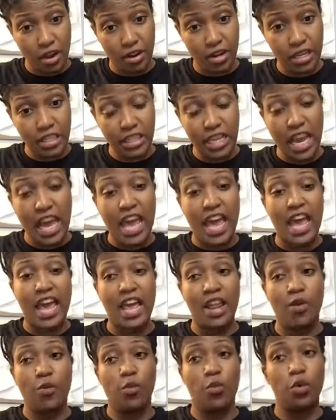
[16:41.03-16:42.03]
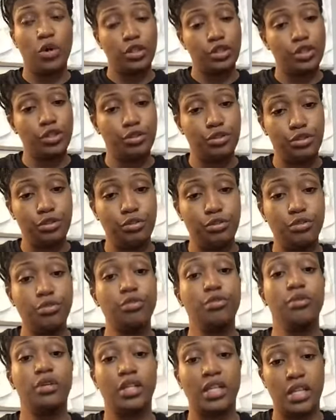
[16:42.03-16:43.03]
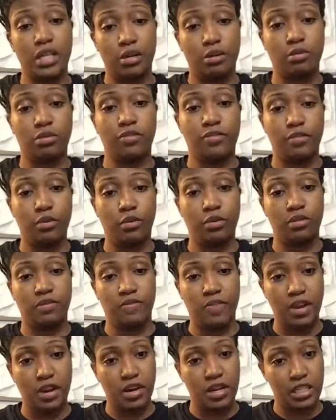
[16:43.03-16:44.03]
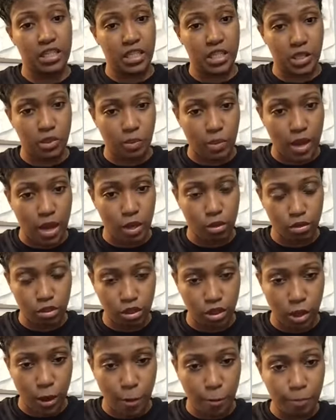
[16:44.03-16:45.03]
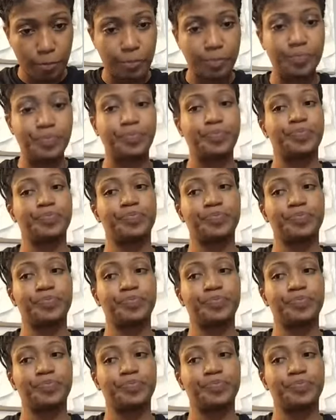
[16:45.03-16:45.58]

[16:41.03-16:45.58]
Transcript: varies, and what you use to clean those floors varies as well. So